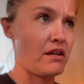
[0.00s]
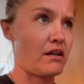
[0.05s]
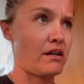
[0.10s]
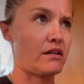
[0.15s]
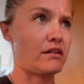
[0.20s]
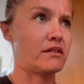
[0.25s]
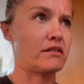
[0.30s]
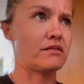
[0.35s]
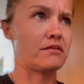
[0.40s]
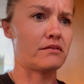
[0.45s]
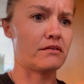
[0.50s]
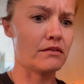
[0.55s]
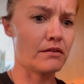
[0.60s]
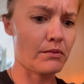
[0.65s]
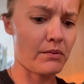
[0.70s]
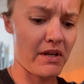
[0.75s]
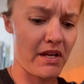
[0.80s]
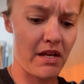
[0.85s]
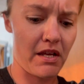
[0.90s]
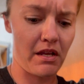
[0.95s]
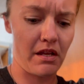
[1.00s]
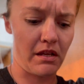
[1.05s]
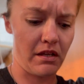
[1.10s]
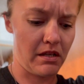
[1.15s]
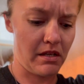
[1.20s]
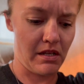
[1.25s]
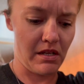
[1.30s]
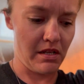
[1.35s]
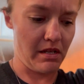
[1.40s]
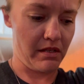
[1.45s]
all the way,
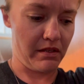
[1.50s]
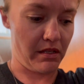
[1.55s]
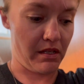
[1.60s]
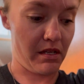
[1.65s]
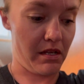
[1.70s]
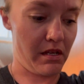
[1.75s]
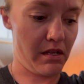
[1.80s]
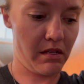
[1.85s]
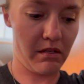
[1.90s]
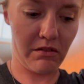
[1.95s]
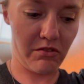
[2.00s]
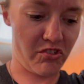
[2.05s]
like